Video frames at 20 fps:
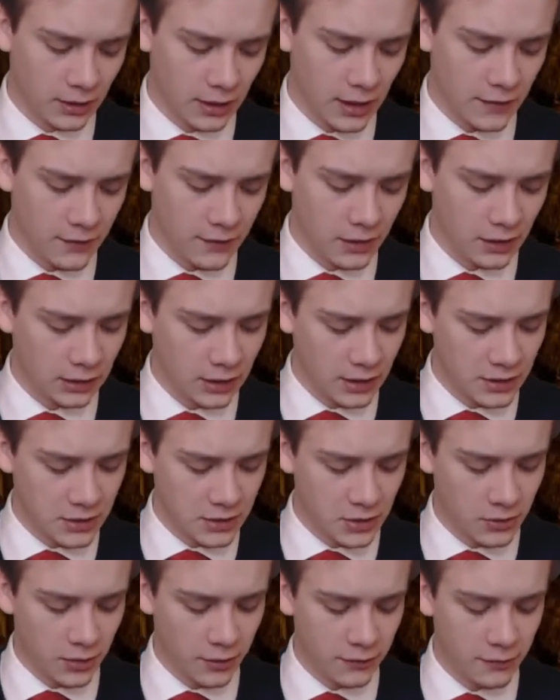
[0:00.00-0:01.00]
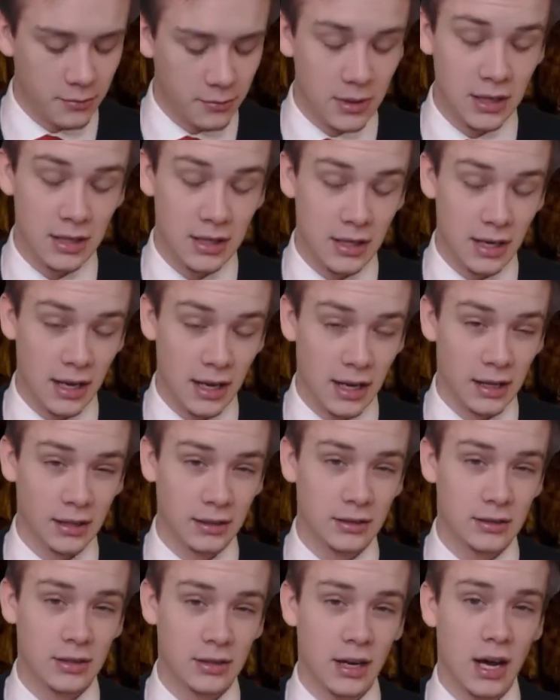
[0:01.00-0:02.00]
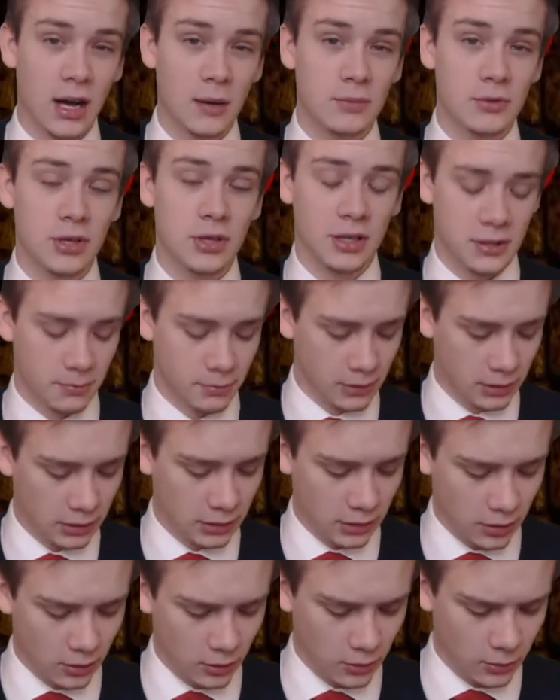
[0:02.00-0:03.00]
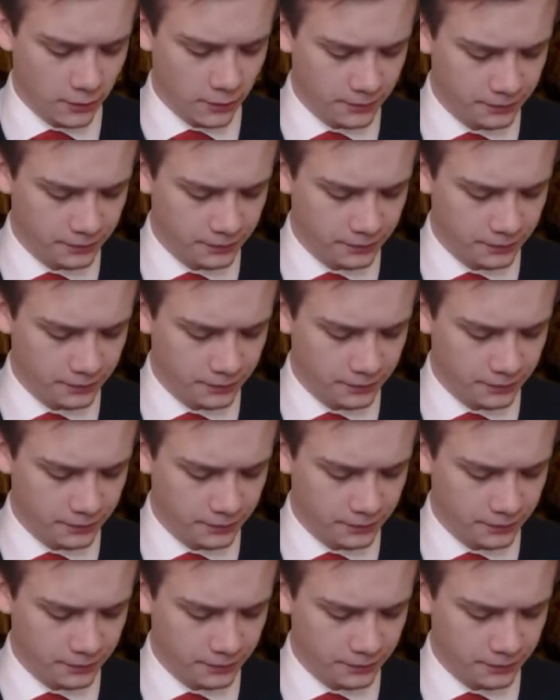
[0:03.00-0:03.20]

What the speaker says: gave the luster of midday to objects below,